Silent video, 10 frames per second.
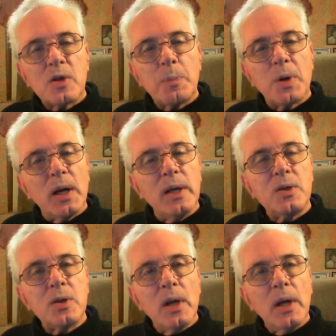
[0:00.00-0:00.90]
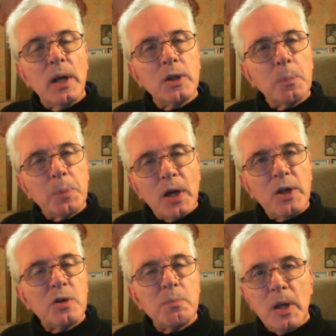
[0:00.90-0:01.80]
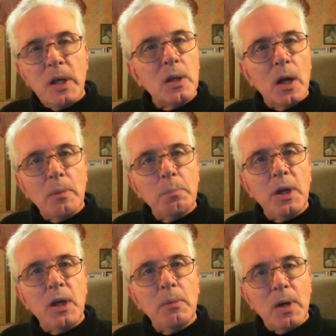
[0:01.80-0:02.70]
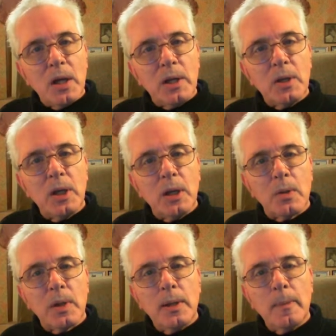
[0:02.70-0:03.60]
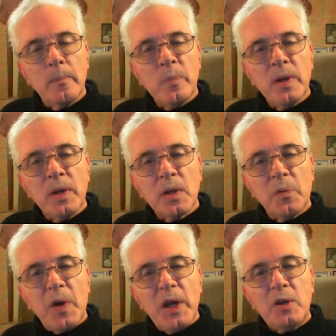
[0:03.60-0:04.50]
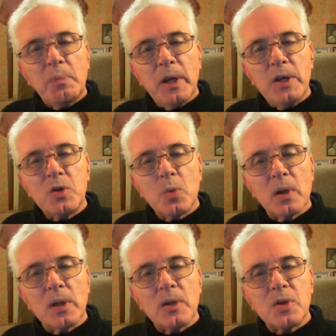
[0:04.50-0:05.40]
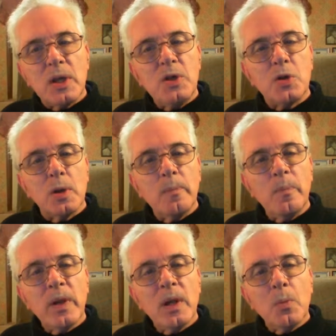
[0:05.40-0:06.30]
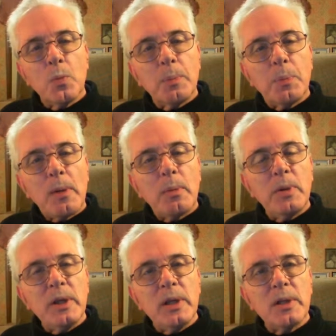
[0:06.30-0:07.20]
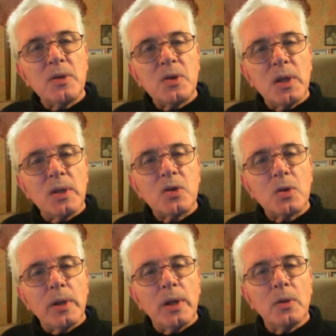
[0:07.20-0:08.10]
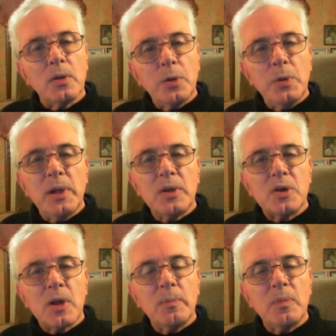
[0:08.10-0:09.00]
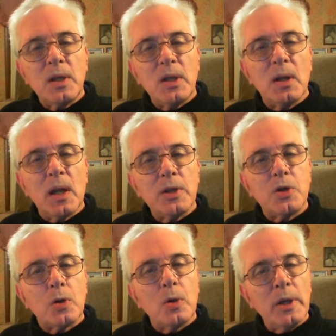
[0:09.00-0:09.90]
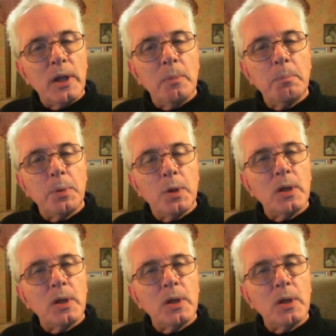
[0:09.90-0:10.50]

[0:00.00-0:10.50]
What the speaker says: This has a price, and the price may not be monetary. The faith-based organization would probably insist on including some theological